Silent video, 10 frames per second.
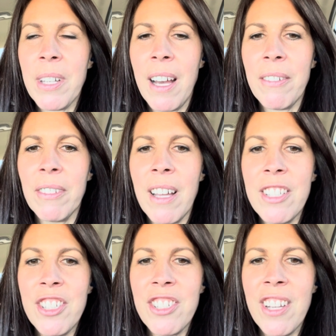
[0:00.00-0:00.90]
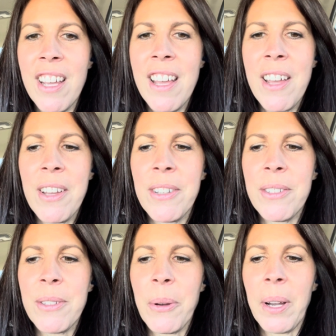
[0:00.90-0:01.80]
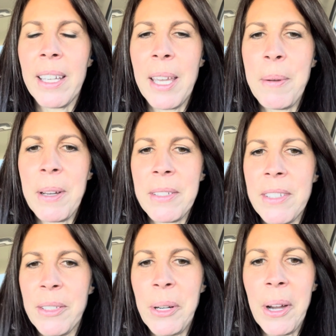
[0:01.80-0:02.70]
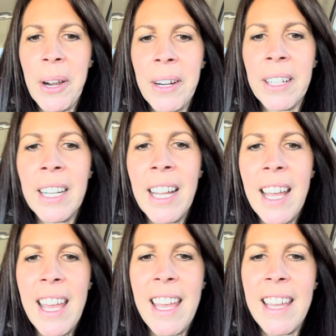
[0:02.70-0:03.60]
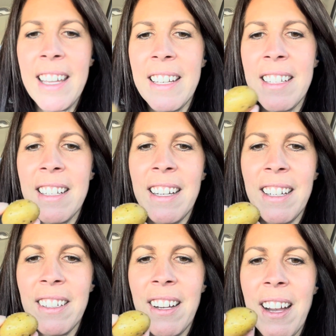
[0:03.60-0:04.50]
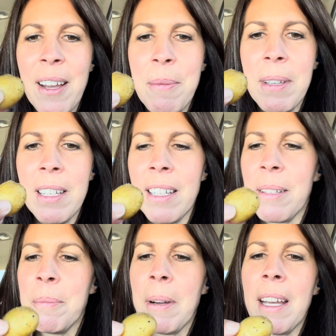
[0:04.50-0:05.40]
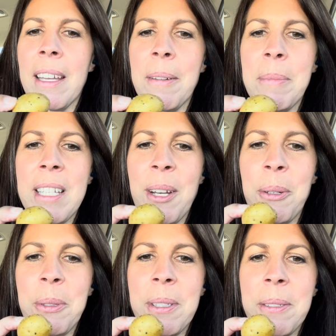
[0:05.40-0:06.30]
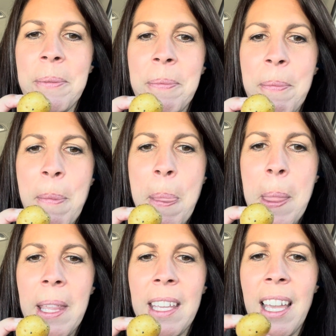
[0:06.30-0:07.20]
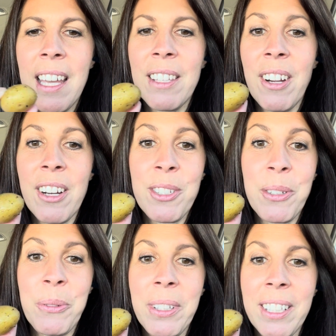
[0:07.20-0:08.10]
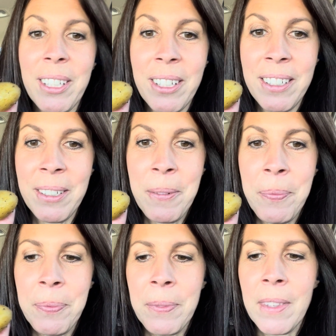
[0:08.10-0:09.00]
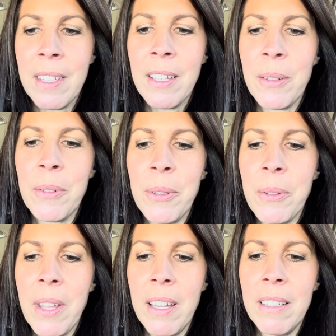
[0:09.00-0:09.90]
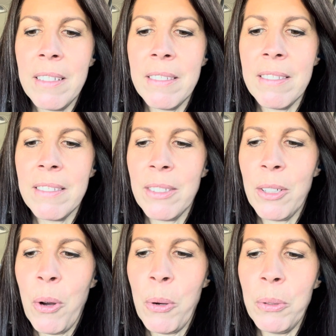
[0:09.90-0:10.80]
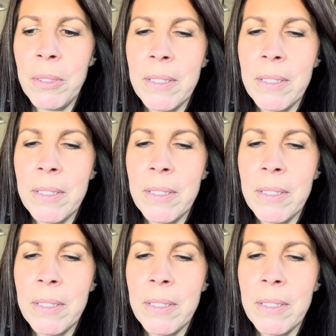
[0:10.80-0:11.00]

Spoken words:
to have lunch. So I came out to the car and I'm eating my potatoes, and they're actually really good. Who knew that cold